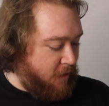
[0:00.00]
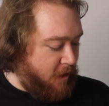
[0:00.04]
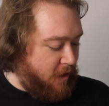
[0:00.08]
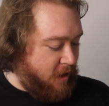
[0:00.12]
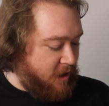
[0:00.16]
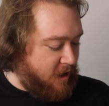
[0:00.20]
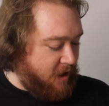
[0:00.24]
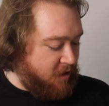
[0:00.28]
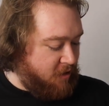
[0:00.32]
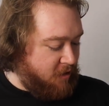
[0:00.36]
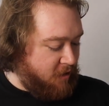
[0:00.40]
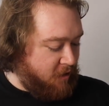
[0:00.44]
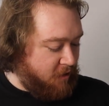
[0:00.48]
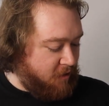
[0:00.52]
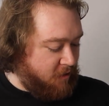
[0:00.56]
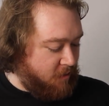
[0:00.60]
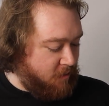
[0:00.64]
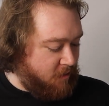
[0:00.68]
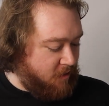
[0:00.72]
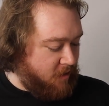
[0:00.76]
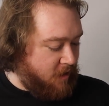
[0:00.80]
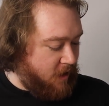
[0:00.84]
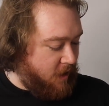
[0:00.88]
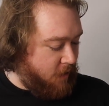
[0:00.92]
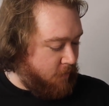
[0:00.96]
and I took some
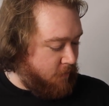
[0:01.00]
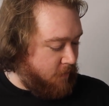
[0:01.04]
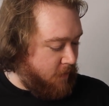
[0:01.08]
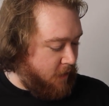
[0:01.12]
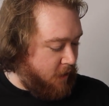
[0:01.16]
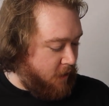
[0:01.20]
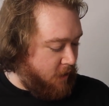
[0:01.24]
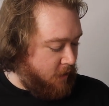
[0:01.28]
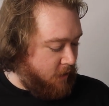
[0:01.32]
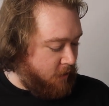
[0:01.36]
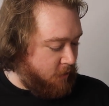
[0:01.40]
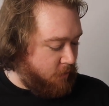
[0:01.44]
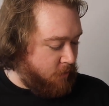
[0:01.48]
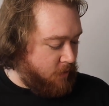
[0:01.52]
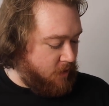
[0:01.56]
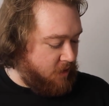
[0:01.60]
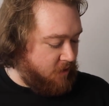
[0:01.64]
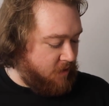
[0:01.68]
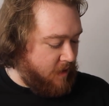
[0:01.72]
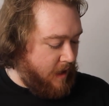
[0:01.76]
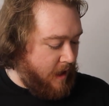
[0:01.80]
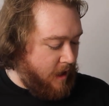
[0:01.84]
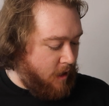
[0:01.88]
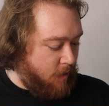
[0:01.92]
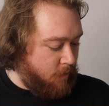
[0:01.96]
sick photos for
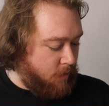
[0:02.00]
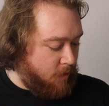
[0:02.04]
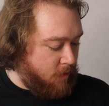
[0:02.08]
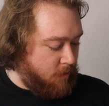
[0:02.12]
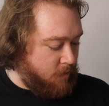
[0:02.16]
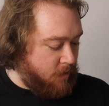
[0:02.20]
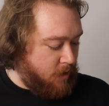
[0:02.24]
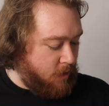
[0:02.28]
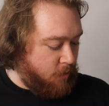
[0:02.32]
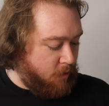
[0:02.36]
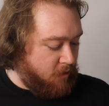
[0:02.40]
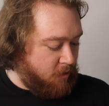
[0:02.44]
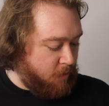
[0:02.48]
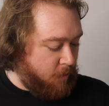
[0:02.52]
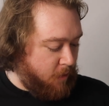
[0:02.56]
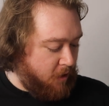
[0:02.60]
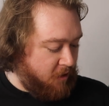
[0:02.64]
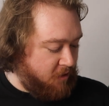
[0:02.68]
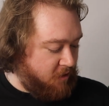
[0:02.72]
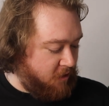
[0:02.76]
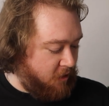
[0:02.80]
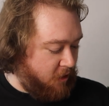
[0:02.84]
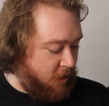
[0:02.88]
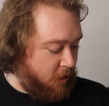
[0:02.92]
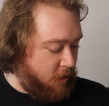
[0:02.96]
this album that was
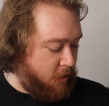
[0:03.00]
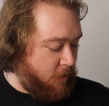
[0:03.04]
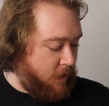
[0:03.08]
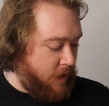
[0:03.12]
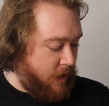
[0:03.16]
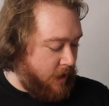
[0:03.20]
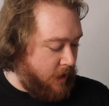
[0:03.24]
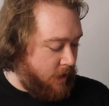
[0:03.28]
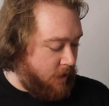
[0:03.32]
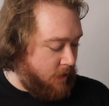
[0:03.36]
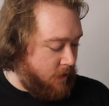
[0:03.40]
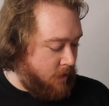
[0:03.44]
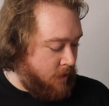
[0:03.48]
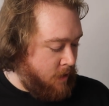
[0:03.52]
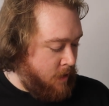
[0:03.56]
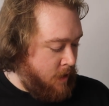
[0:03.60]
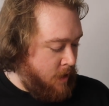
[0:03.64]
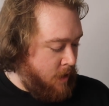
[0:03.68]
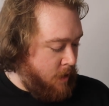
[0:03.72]
supposed to go here,